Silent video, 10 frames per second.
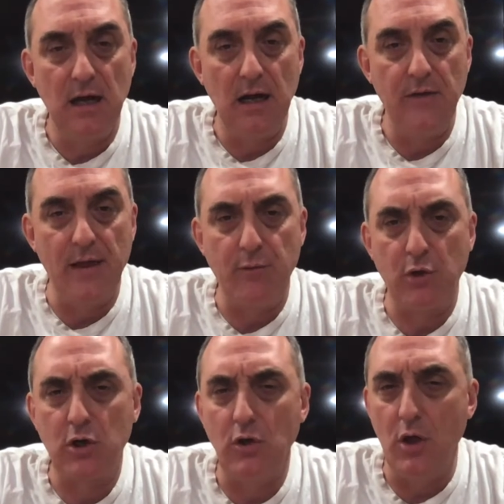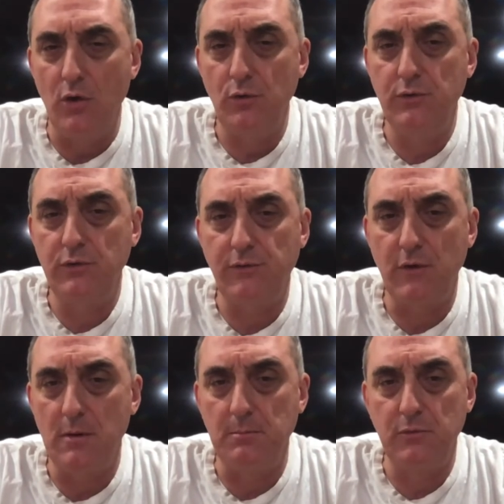They were closed
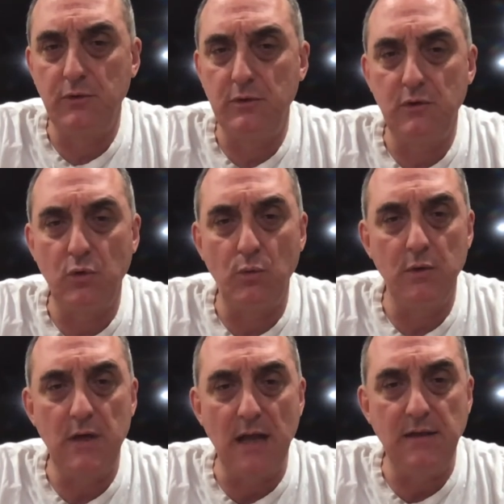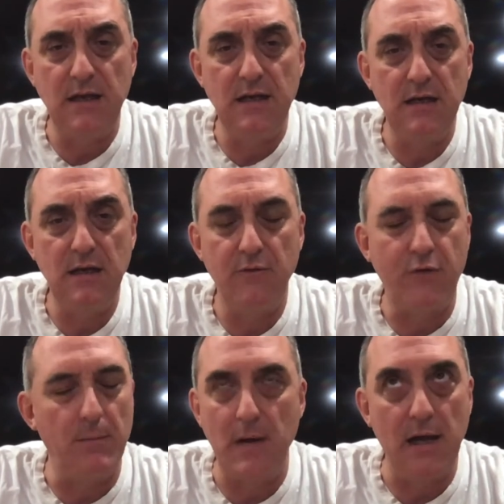from
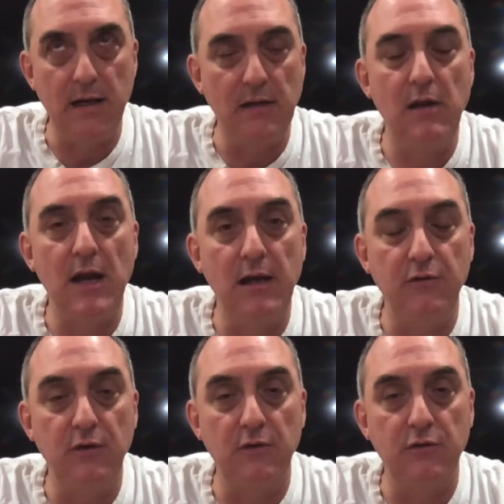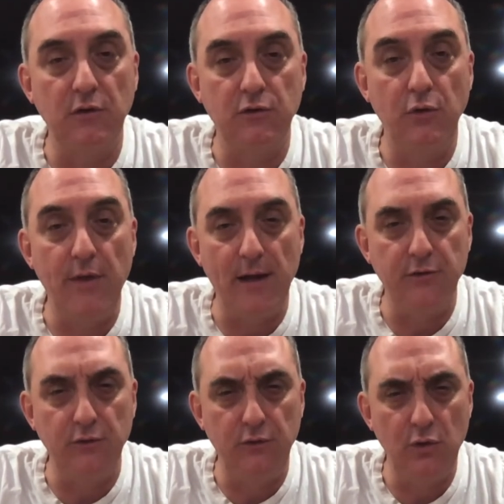1996 till
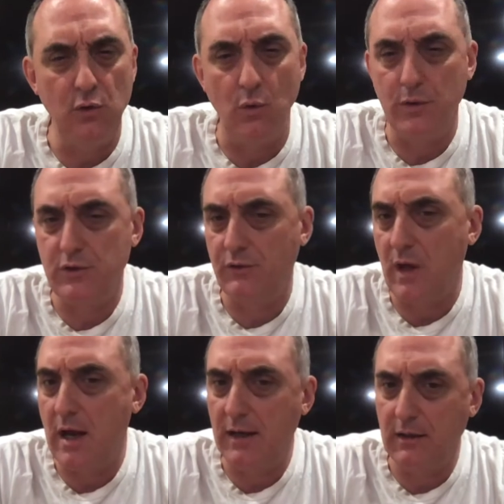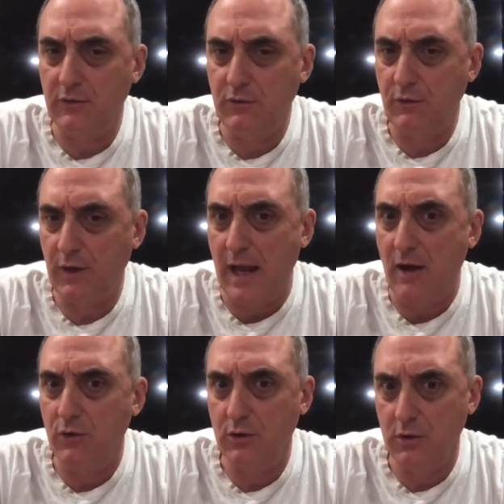2002, which is odd considering how
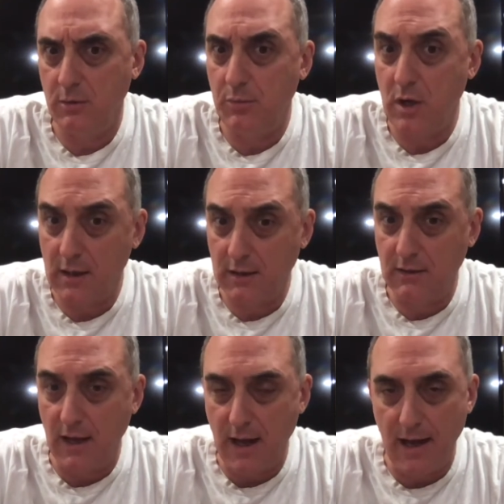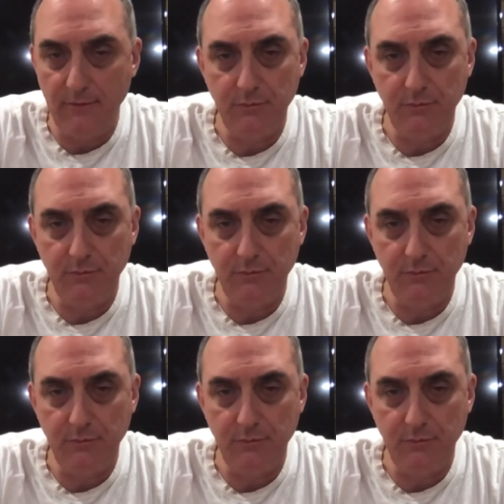good a product they have.